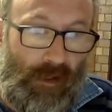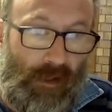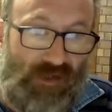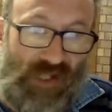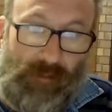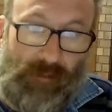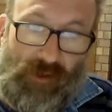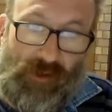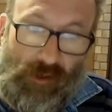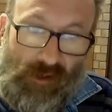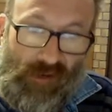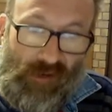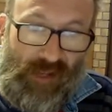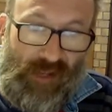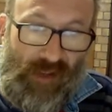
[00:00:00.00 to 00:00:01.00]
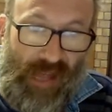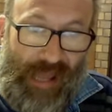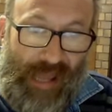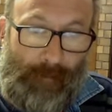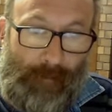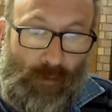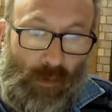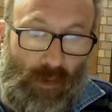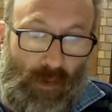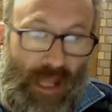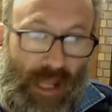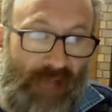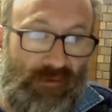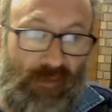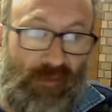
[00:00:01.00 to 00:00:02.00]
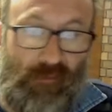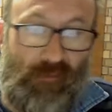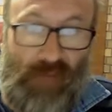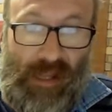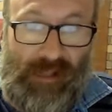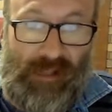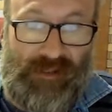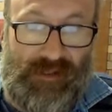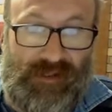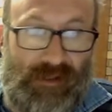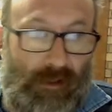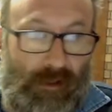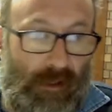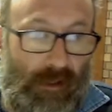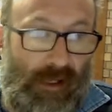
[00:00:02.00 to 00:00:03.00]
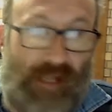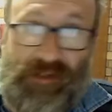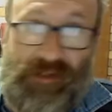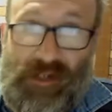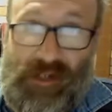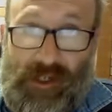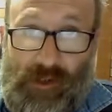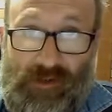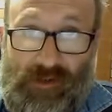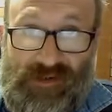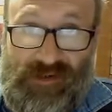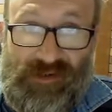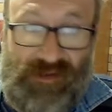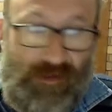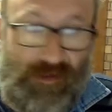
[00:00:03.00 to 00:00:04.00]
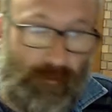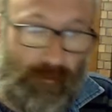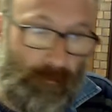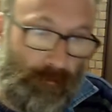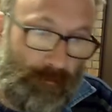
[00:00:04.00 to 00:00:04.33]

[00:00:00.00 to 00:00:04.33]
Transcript: seems to agree that Apple will have to face its accusers.